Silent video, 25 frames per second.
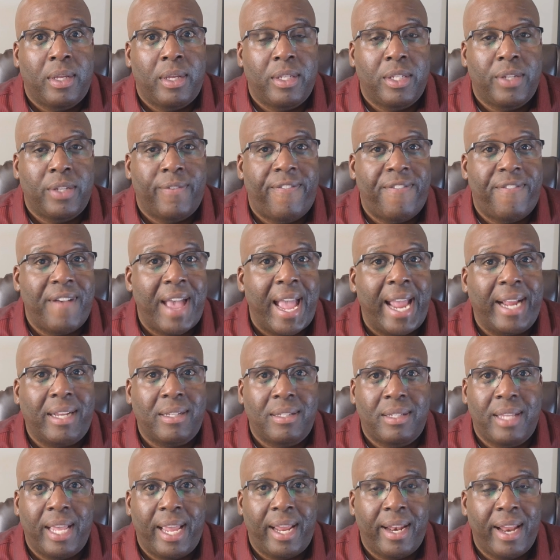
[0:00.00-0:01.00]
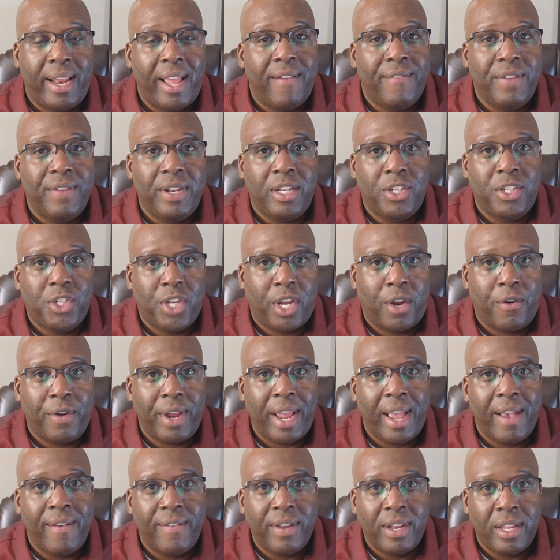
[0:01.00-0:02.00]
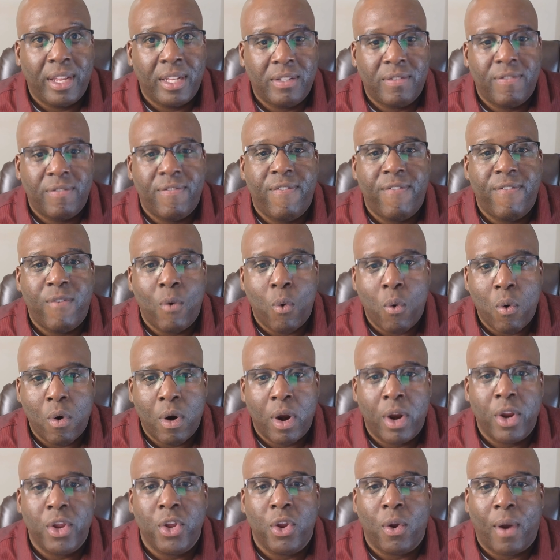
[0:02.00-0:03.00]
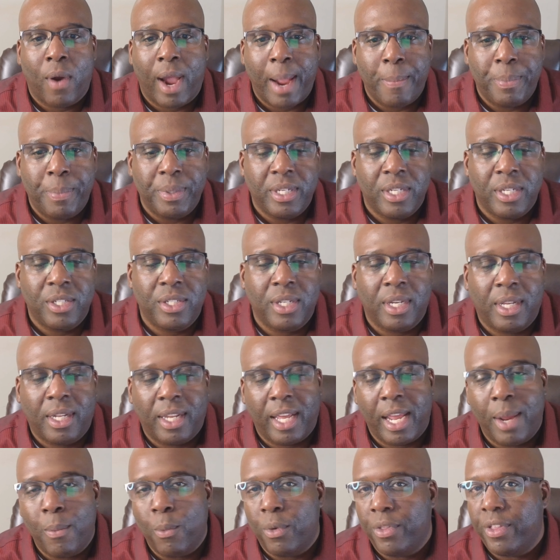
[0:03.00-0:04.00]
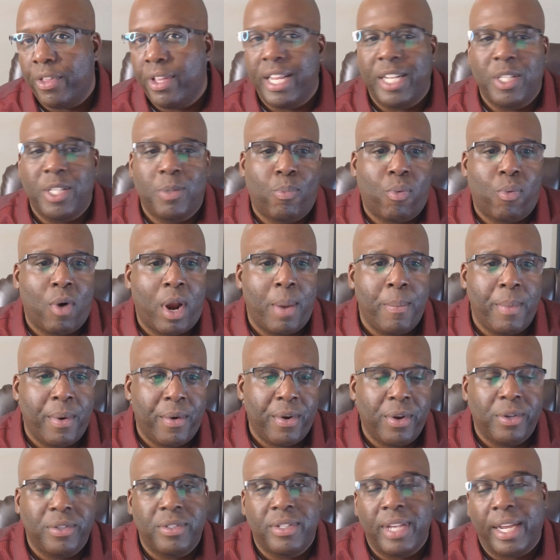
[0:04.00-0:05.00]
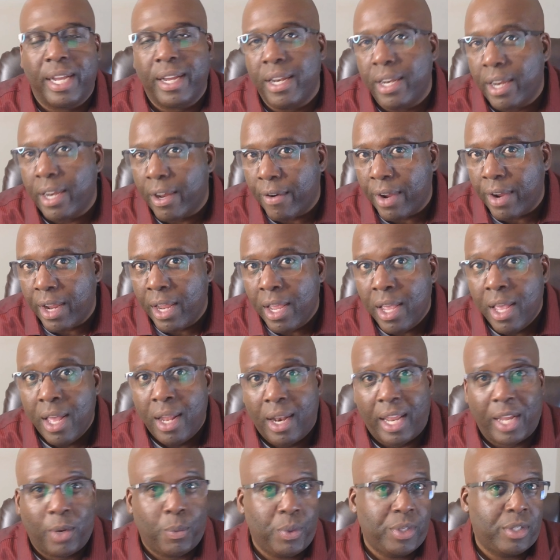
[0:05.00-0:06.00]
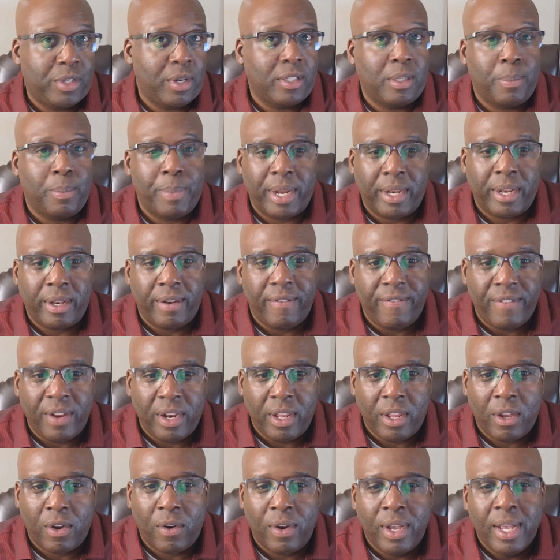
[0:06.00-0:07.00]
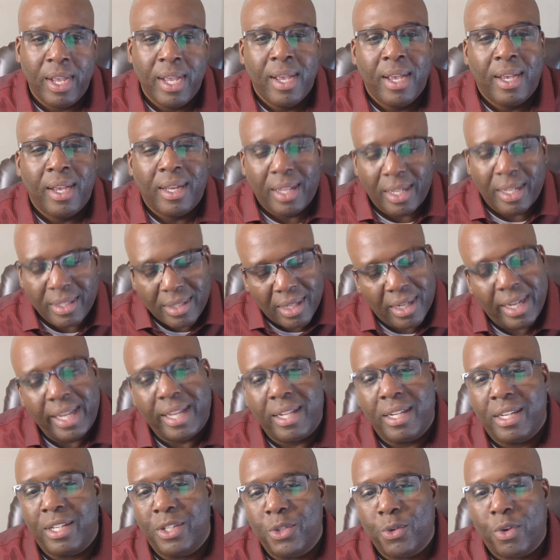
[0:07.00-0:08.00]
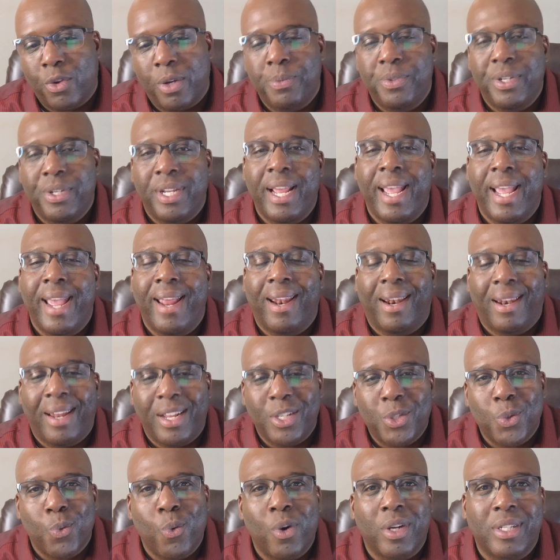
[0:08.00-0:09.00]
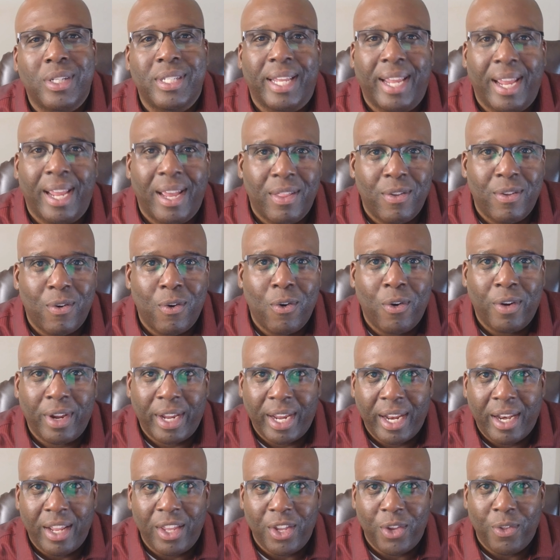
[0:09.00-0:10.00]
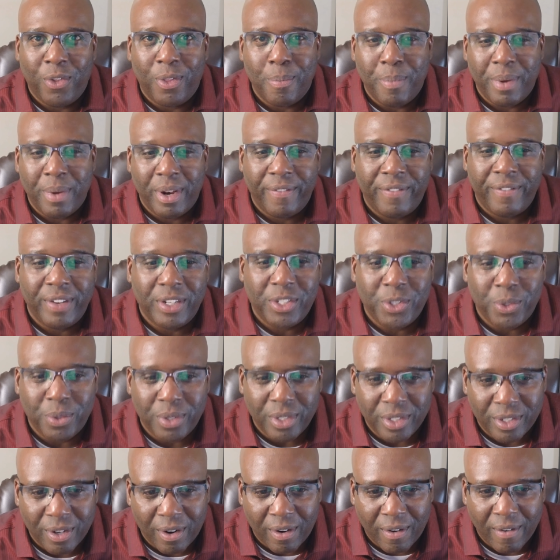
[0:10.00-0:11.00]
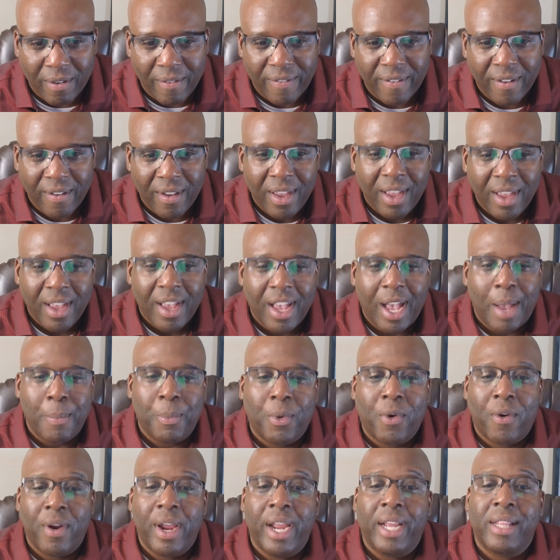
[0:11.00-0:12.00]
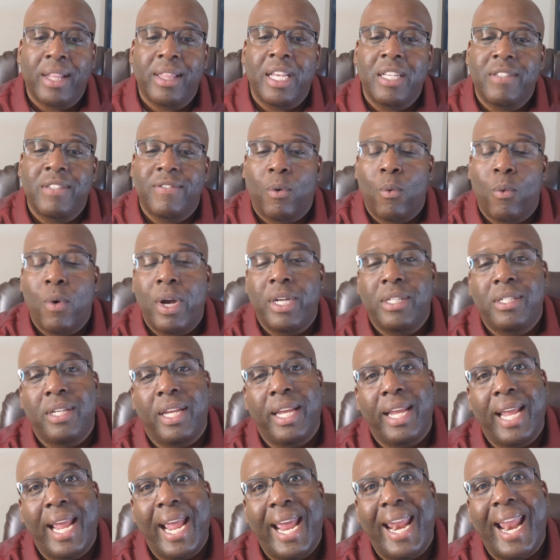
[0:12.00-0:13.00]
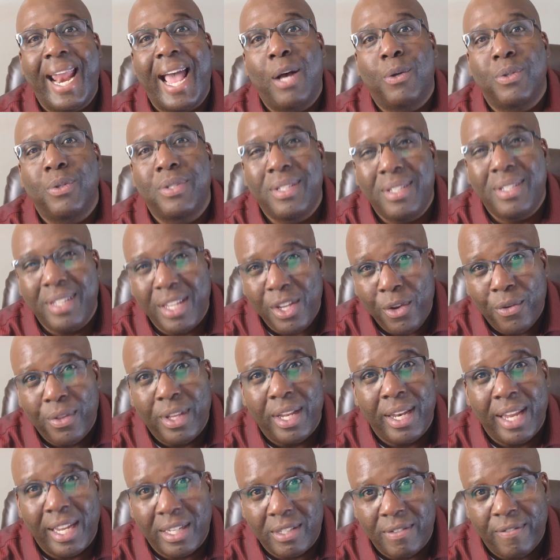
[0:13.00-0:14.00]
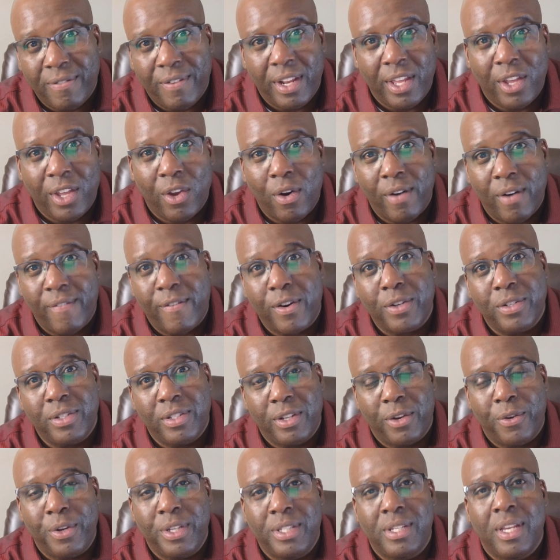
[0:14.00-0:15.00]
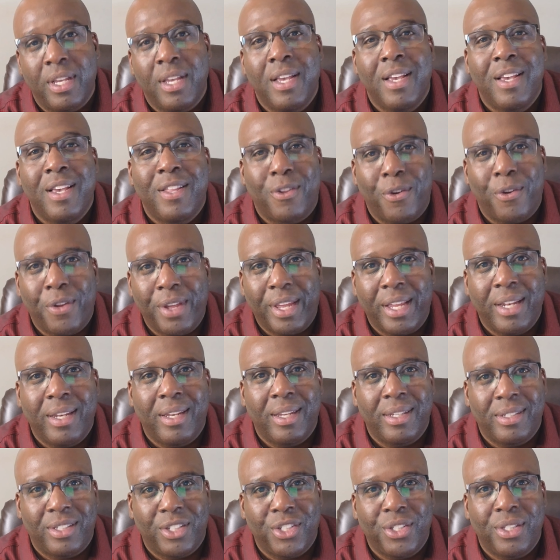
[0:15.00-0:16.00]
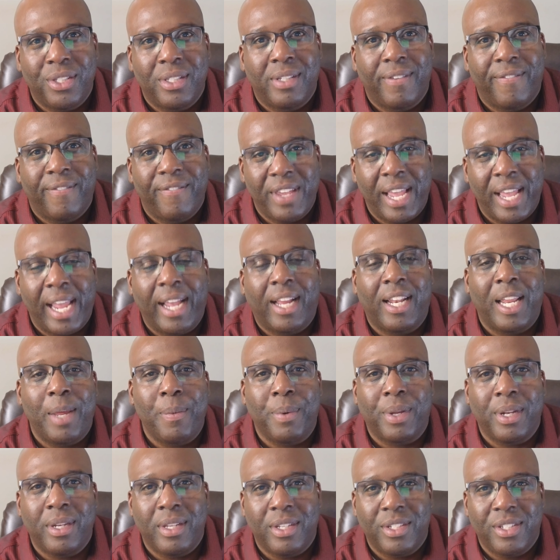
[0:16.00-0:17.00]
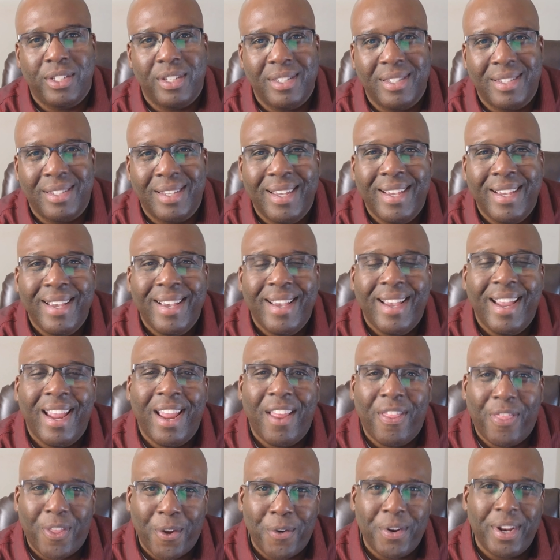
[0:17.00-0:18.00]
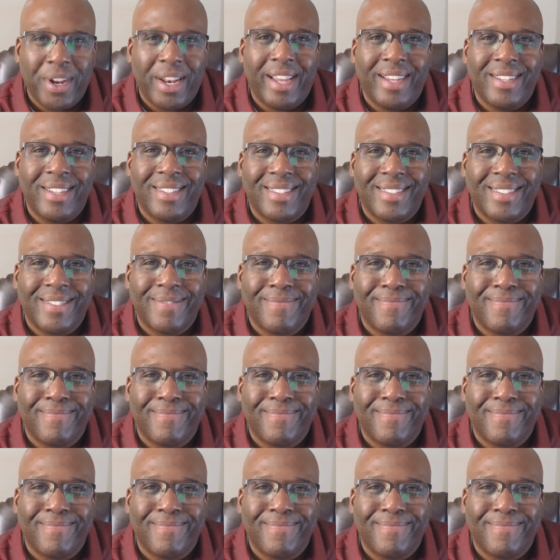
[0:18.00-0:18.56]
facts and evidentiary evidence for your hypertension claim, whether that's primary or secondary, like we talked about in the video, click the link in the description and let's work together on getting you the benefits you deserve. I'm Craig. Thanks for watching, and I'll see you in the next video of our series, 30 conditions, VA claim conditions in 30 days.